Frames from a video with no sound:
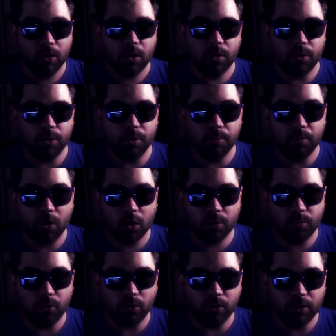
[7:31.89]
The
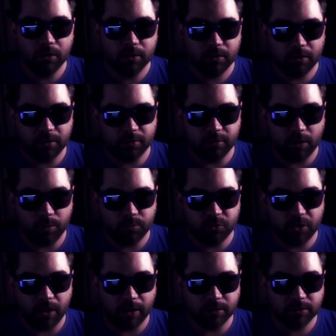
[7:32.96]
marble is
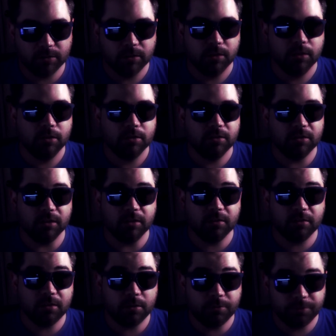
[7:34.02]
object
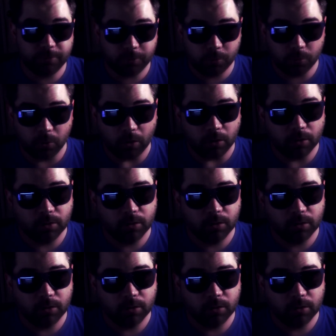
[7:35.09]
64